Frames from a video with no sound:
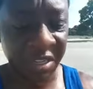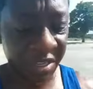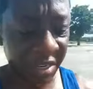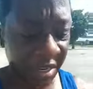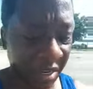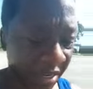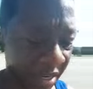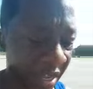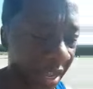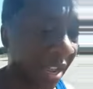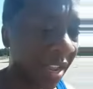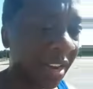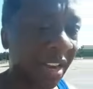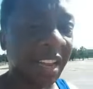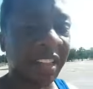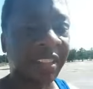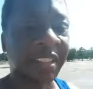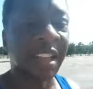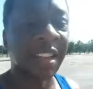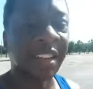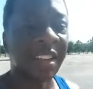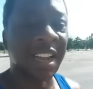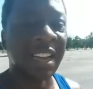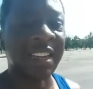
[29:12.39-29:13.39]
They think they can
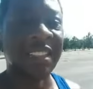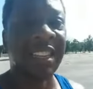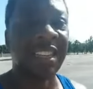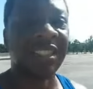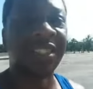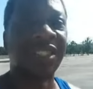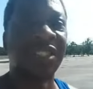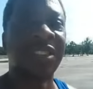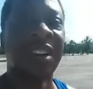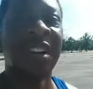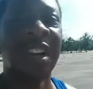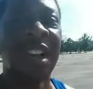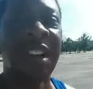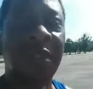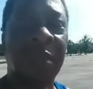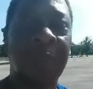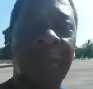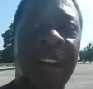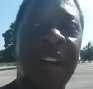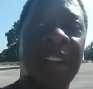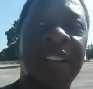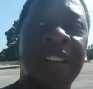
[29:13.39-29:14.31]
just shut everybody down.